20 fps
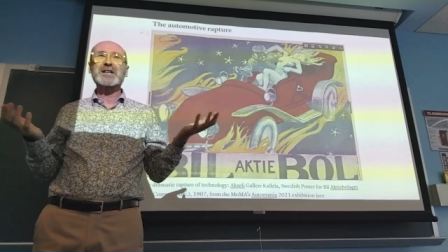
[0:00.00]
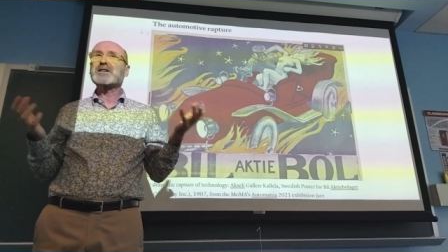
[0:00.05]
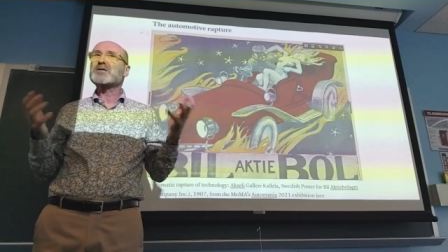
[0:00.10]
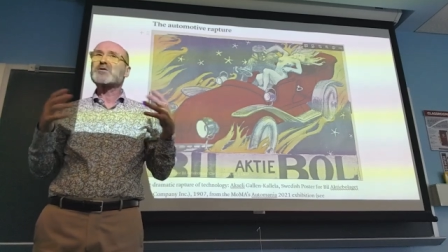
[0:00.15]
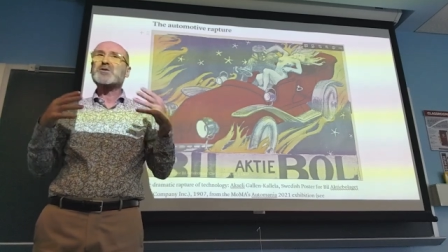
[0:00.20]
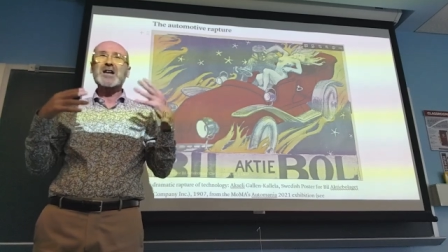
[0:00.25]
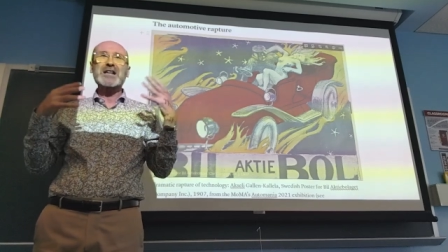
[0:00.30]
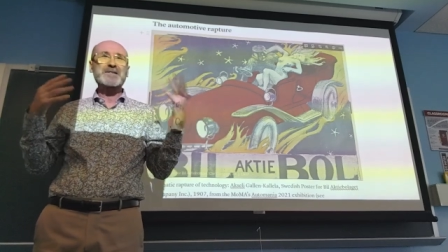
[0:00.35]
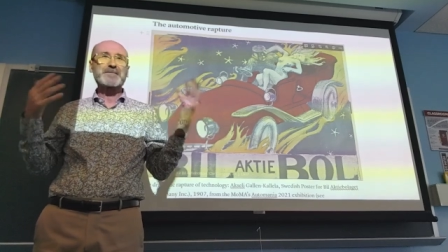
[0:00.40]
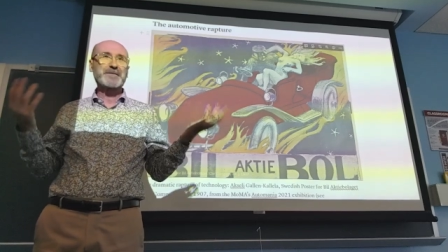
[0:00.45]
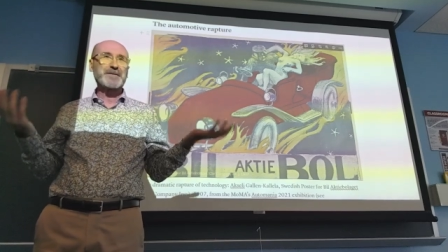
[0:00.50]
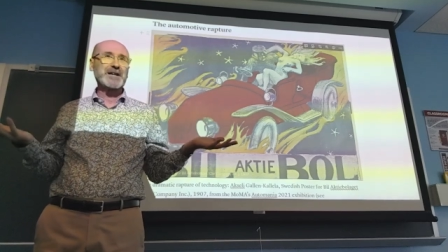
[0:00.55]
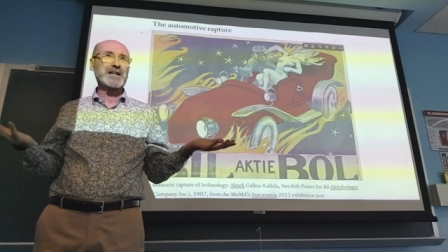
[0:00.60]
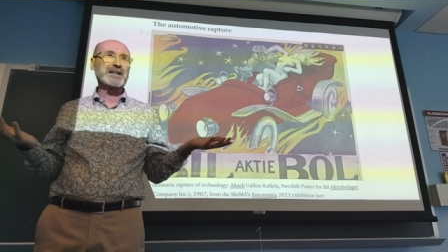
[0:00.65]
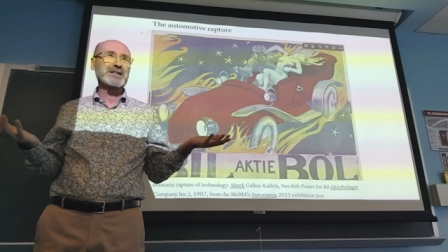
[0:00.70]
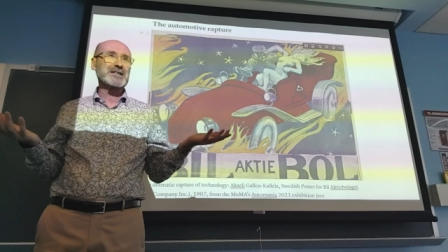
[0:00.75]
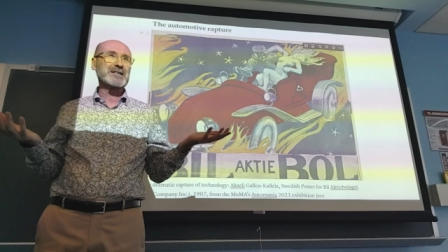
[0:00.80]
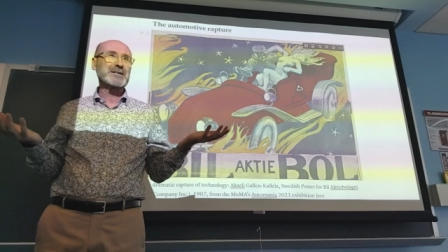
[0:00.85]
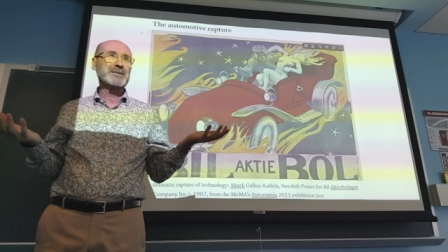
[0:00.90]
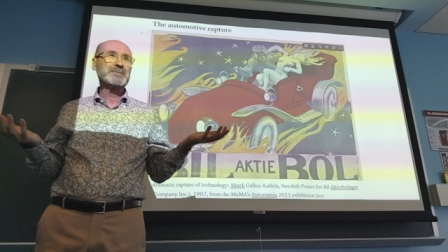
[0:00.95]
you just feel
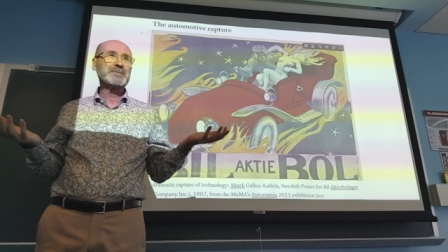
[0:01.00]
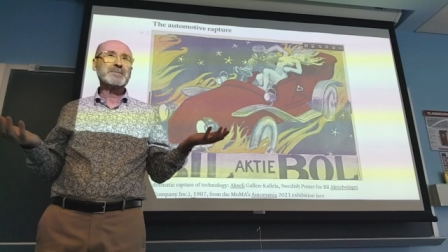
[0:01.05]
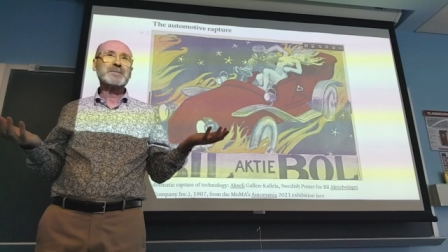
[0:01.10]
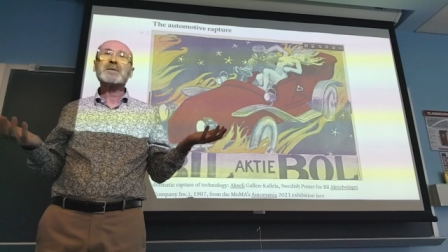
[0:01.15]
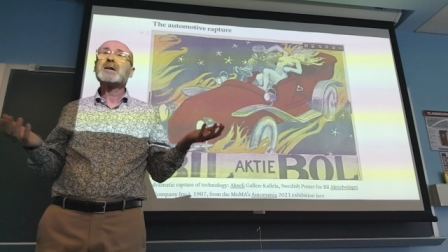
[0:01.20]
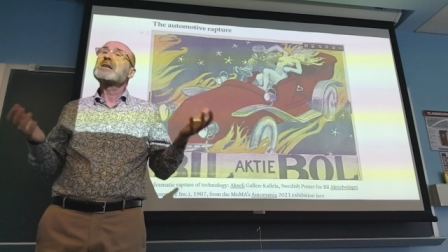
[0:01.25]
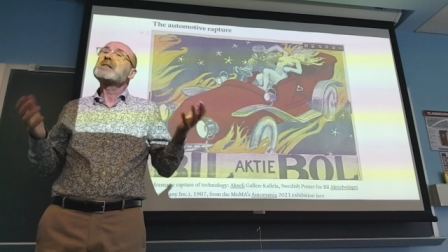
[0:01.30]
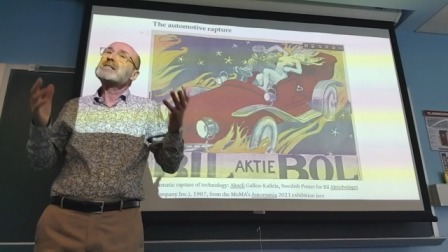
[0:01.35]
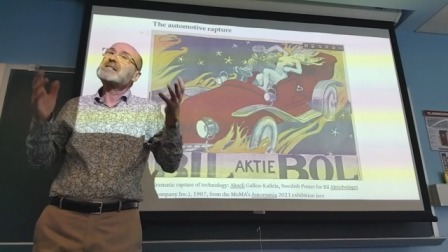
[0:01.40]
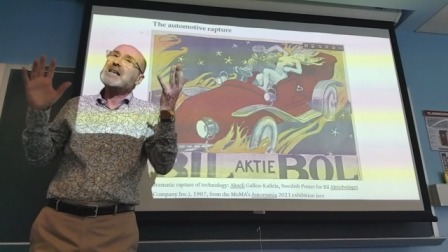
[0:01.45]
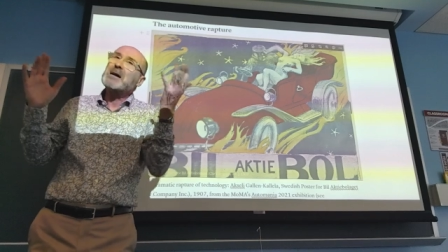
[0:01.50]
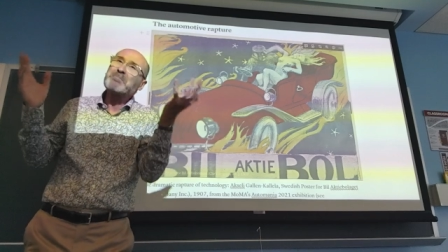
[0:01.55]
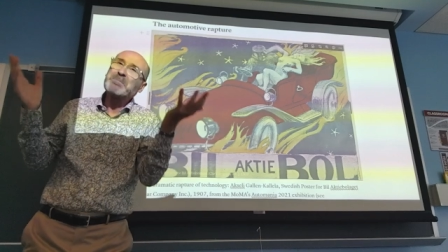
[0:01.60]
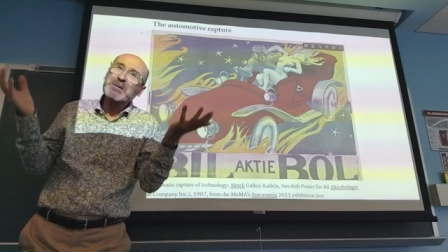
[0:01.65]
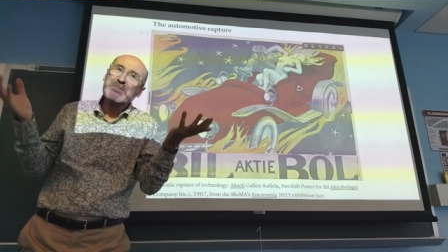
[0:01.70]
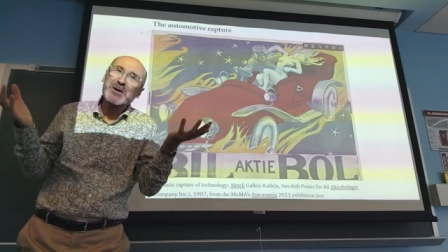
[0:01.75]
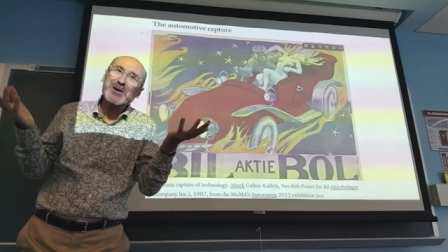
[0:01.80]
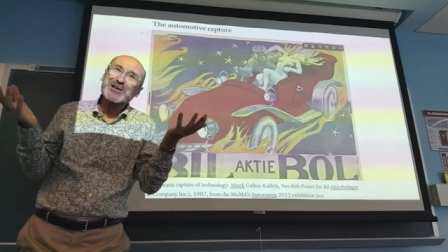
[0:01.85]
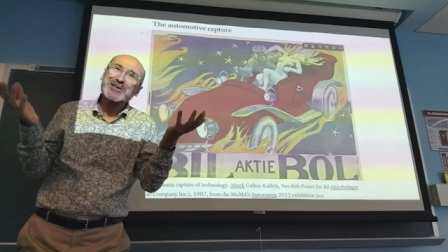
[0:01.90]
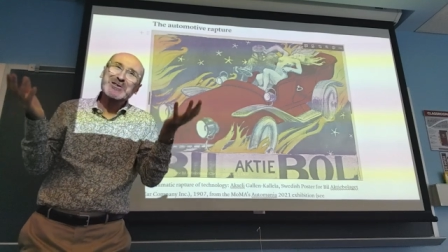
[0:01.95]
it. Some
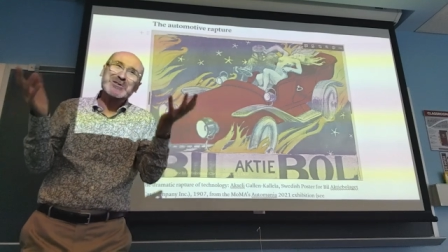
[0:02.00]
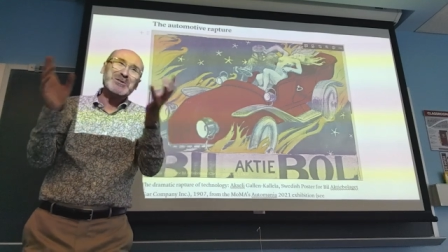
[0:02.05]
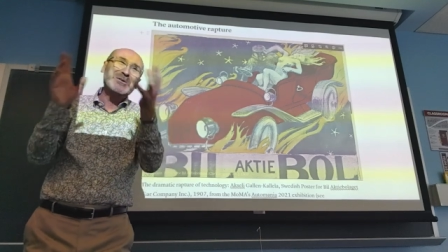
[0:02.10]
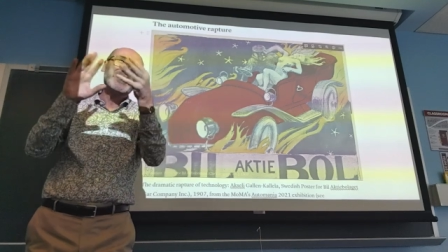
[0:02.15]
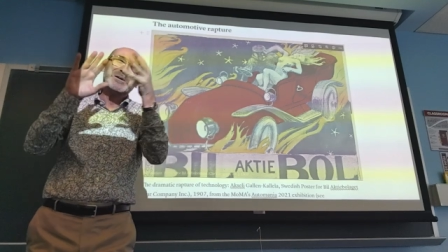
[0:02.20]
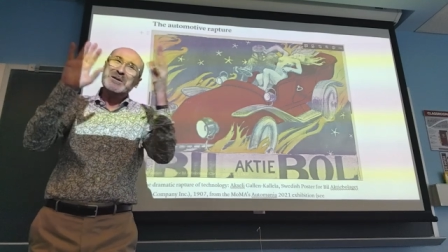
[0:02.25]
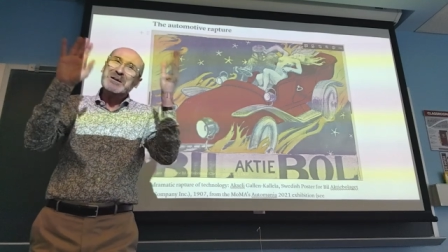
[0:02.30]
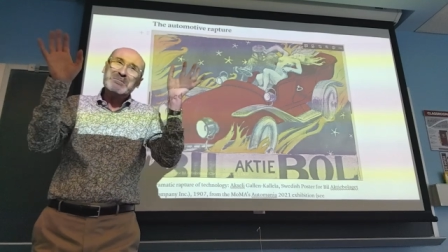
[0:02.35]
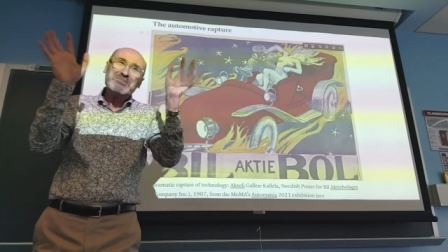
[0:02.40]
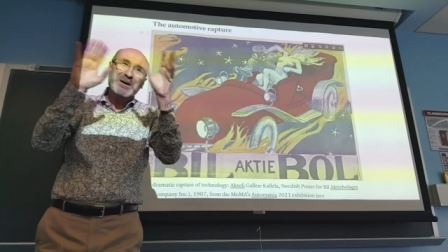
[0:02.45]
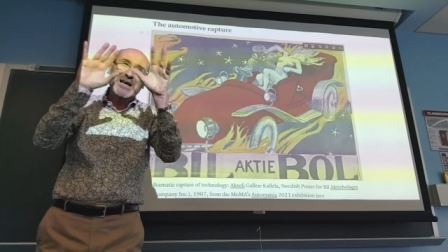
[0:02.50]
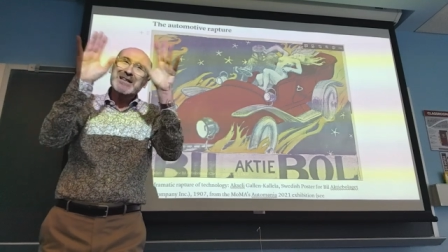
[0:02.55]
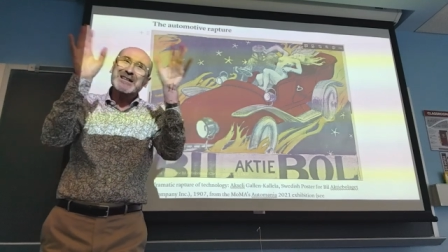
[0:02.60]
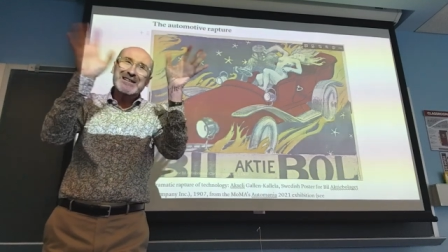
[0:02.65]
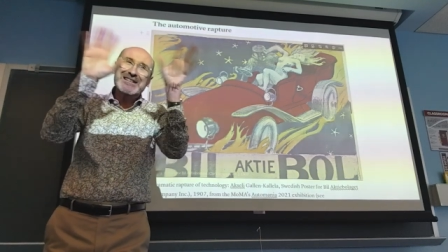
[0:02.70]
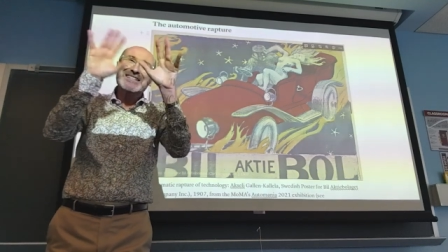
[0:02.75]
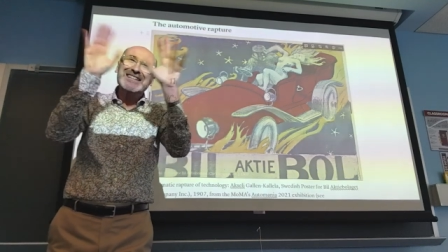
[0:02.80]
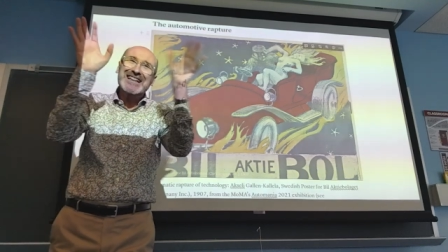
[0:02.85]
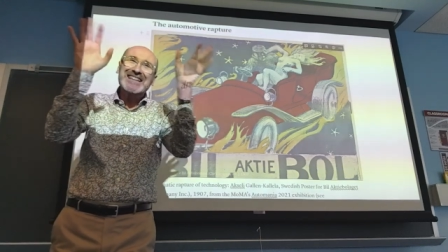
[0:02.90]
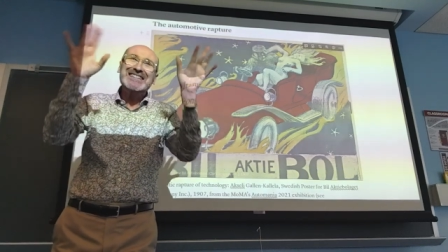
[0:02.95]
people do, but
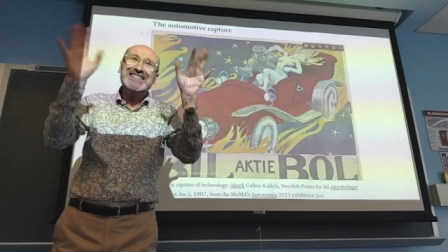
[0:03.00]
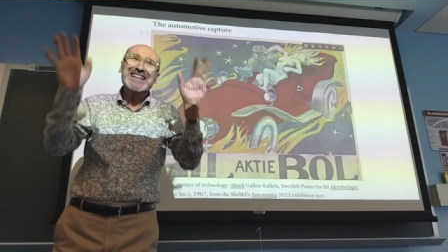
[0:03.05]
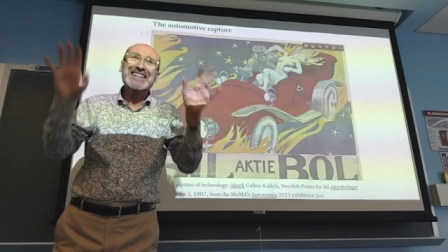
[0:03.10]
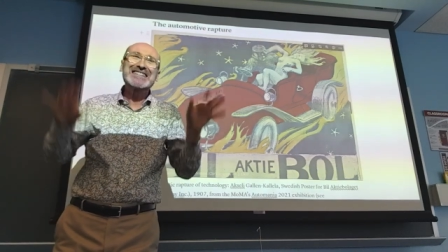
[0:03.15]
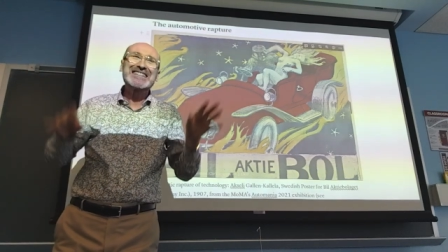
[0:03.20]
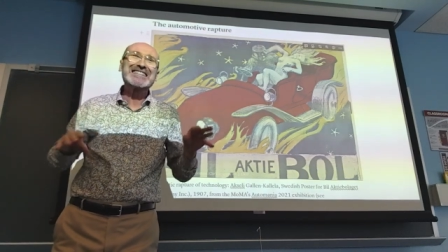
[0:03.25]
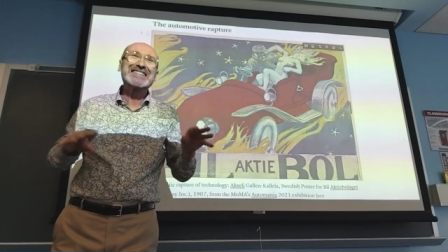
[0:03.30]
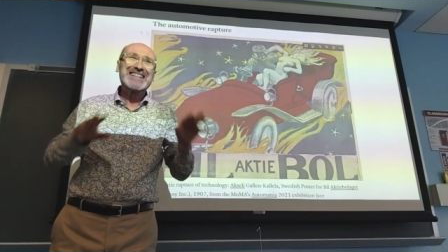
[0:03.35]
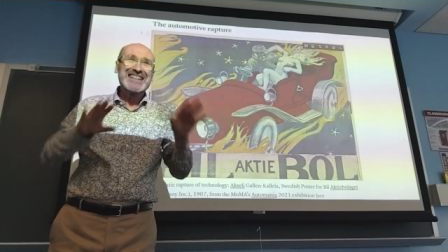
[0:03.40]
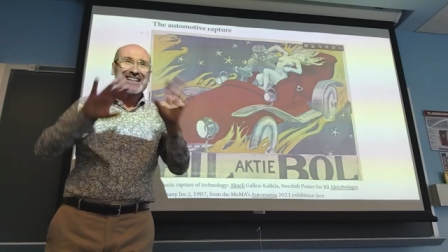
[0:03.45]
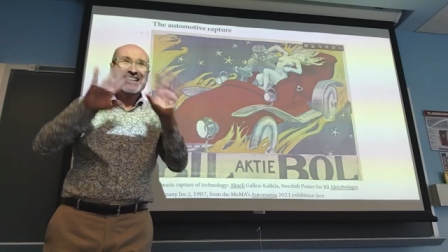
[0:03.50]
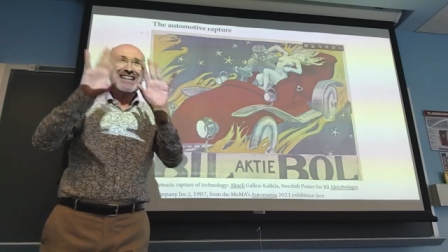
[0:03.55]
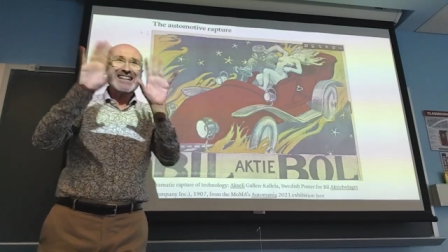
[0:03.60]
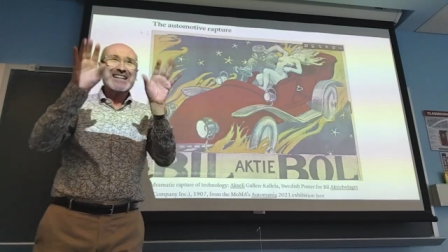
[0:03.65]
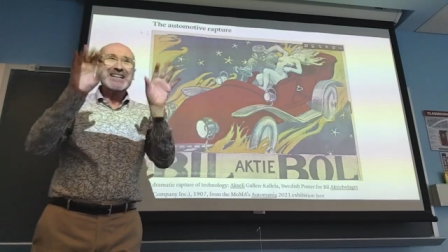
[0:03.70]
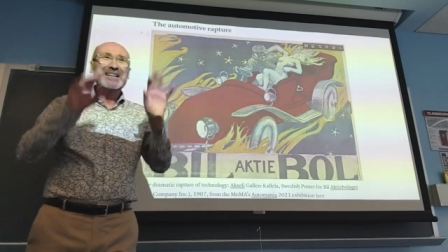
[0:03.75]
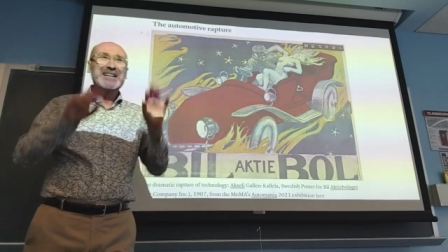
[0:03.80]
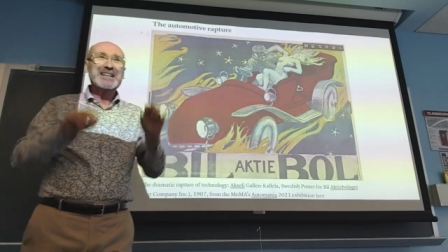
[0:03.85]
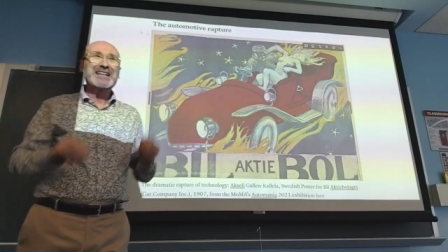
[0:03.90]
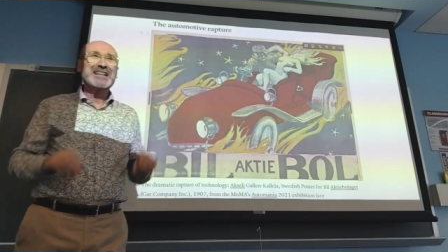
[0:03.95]
that, that's
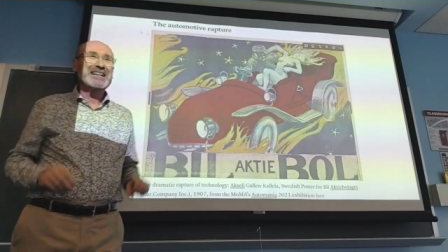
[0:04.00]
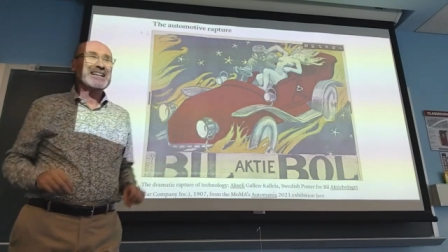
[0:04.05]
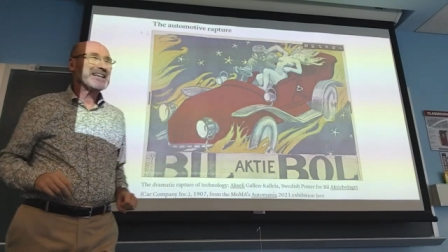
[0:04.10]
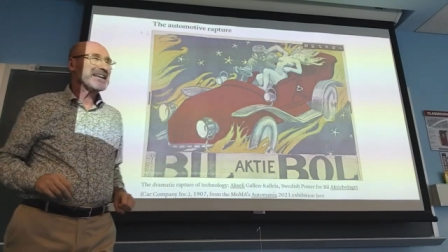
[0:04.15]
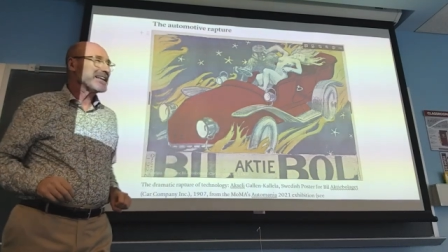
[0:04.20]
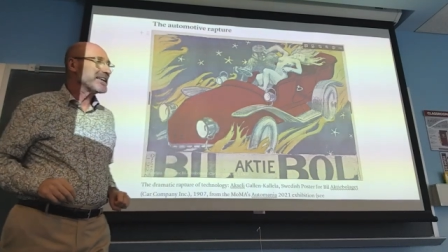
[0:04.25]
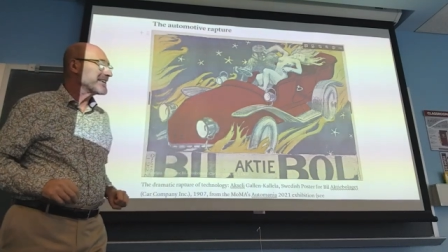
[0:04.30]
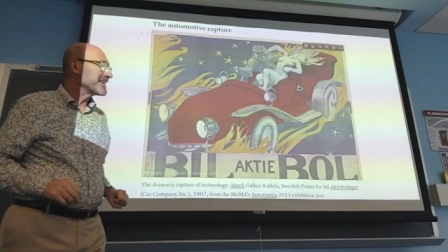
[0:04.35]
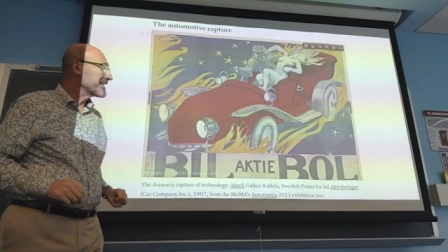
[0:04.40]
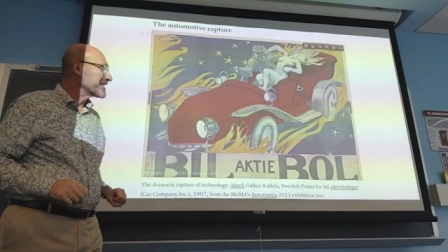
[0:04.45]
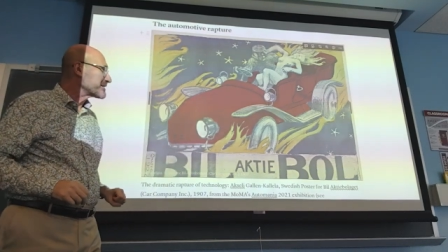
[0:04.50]
uh, a, a